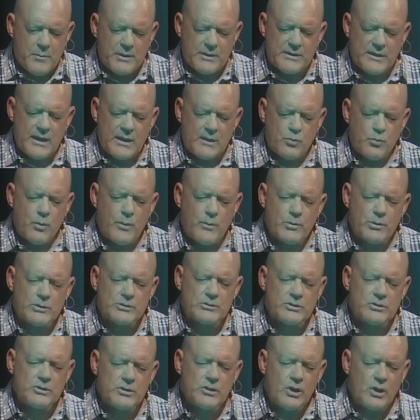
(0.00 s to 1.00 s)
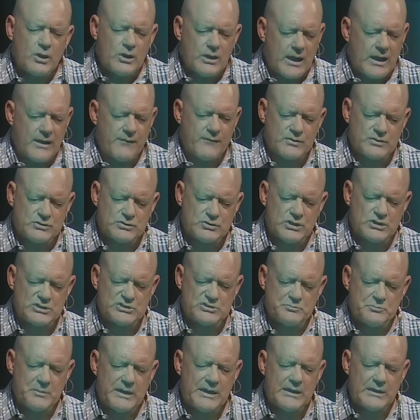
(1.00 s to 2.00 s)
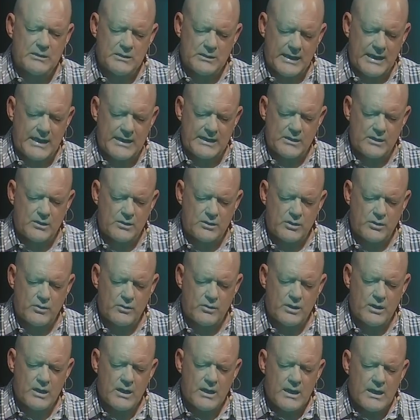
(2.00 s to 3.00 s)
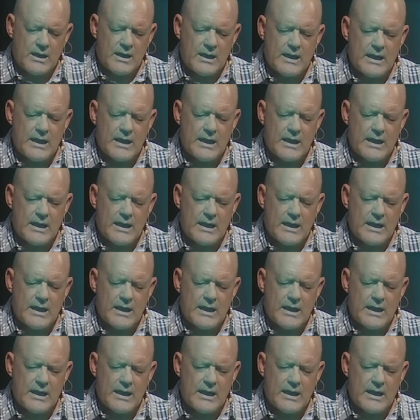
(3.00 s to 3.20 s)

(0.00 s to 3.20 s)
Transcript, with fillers: but that we will not have a judgmental attitude.